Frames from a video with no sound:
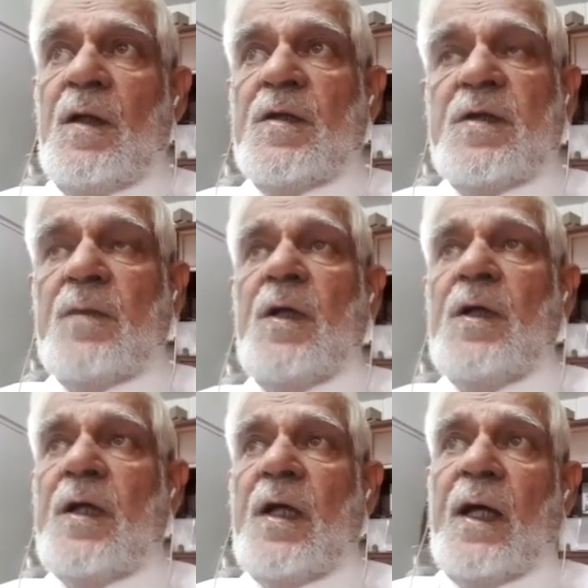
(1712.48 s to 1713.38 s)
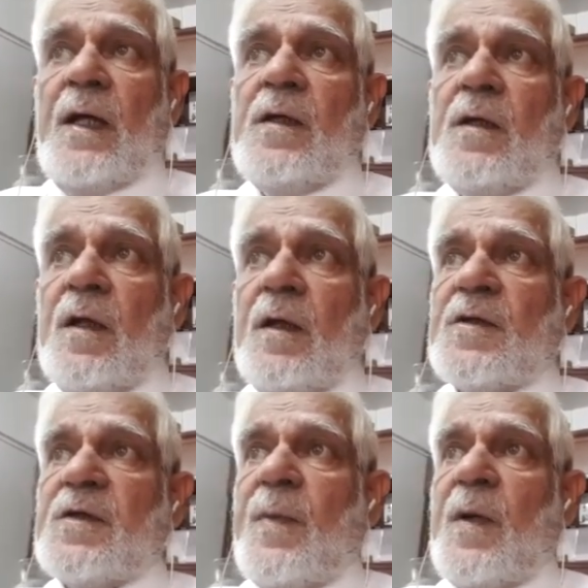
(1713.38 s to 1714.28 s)
Similarly, anger at a
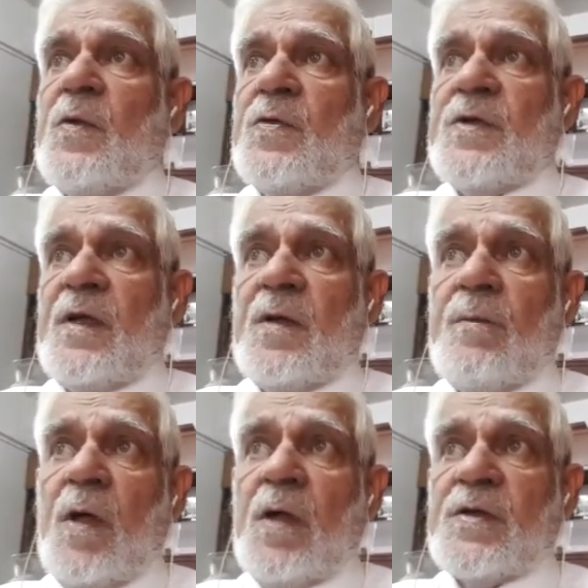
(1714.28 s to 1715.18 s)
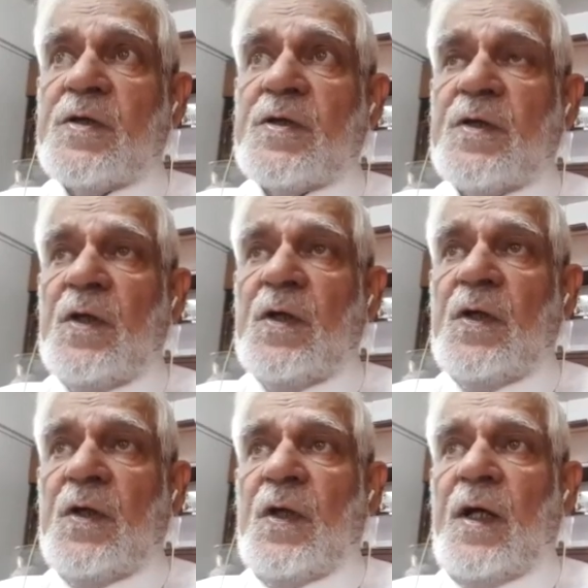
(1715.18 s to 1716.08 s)
spouse, at a boss,
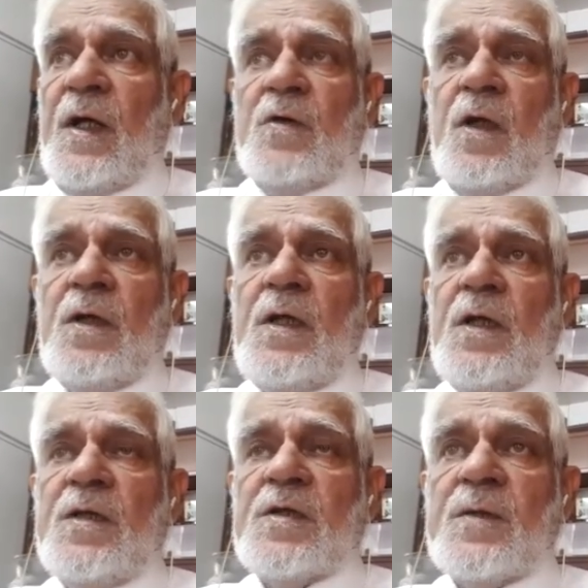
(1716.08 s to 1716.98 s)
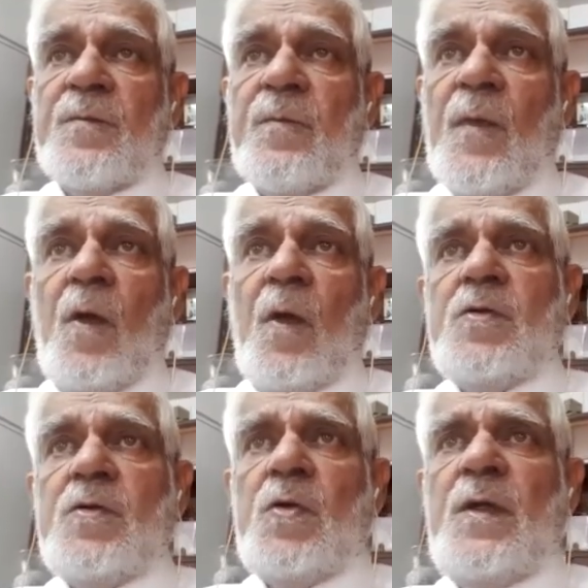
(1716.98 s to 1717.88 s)
at colleagues
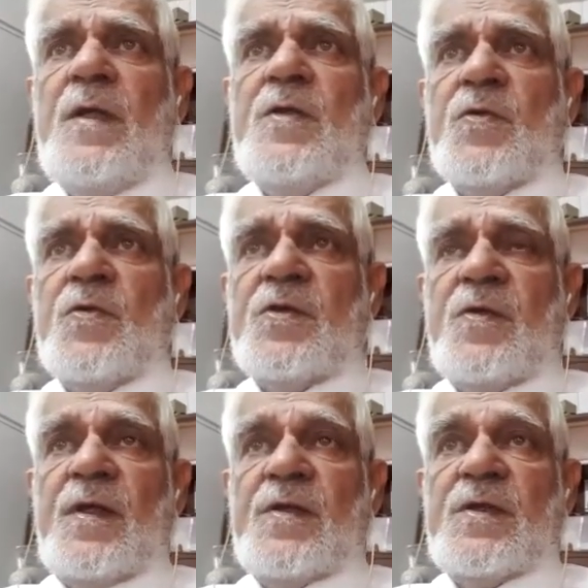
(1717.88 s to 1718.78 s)
also leads to stress